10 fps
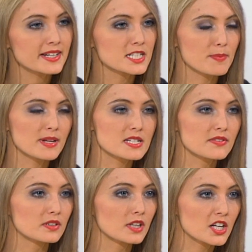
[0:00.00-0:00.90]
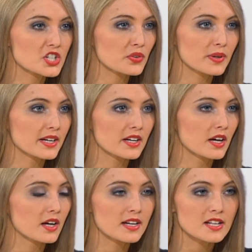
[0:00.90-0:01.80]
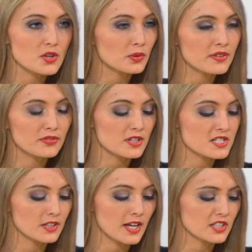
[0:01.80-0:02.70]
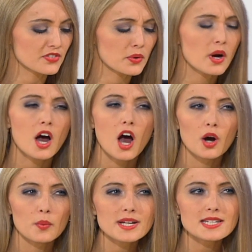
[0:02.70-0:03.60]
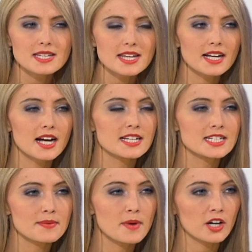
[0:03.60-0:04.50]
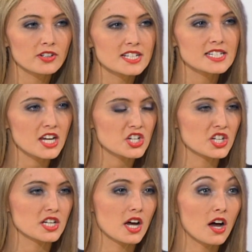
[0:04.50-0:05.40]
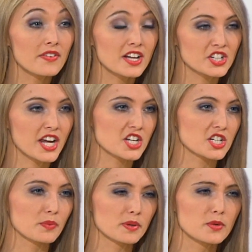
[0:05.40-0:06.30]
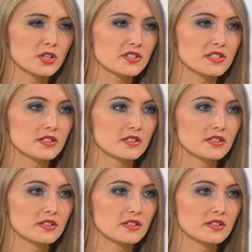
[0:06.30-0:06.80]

expensive luxury and it's only for a select few. Are we seeing a democratization of education with MOOCs?